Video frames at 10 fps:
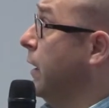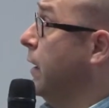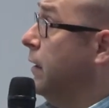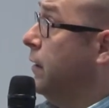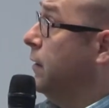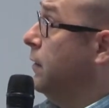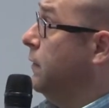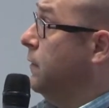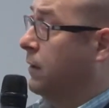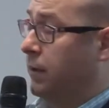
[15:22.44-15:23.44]

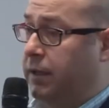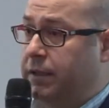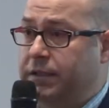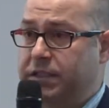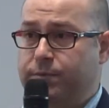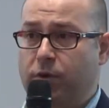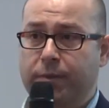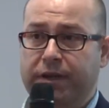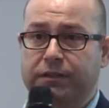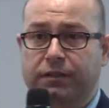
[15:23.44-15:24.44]
In this
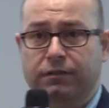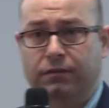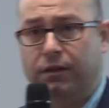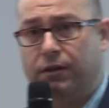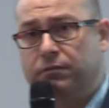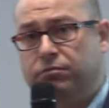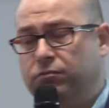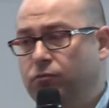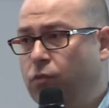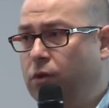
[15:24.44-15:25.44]
moment, there are
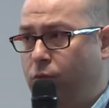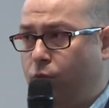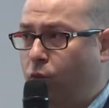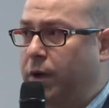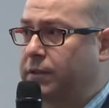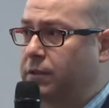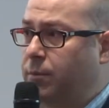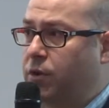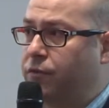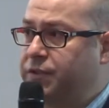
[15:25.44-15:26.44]
quite a
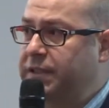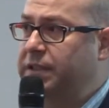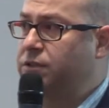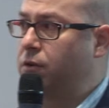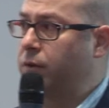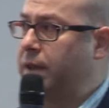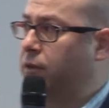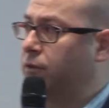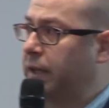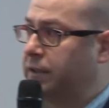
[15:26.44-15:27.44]
number of cities already
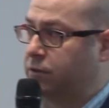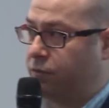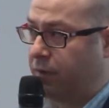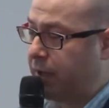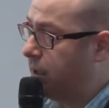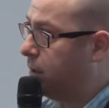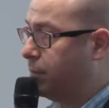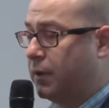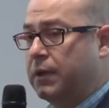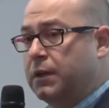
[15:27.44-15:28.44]
connected to FILAB.
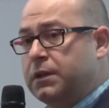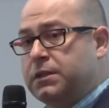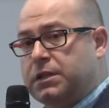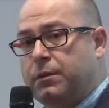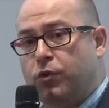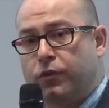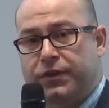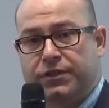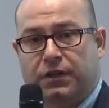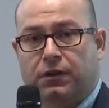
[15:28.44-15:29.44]
Some
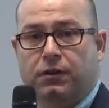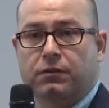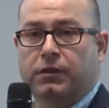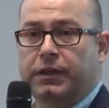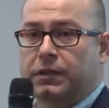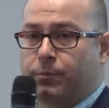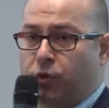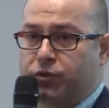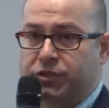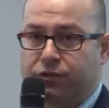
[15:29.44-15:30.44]
others are in the
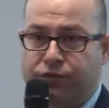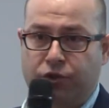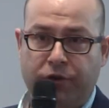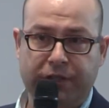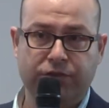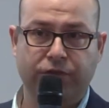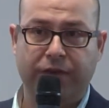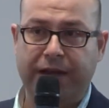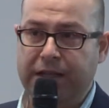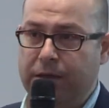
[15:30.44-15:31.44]
process of joining to
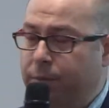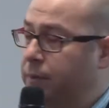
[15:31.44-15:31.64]
FILAB.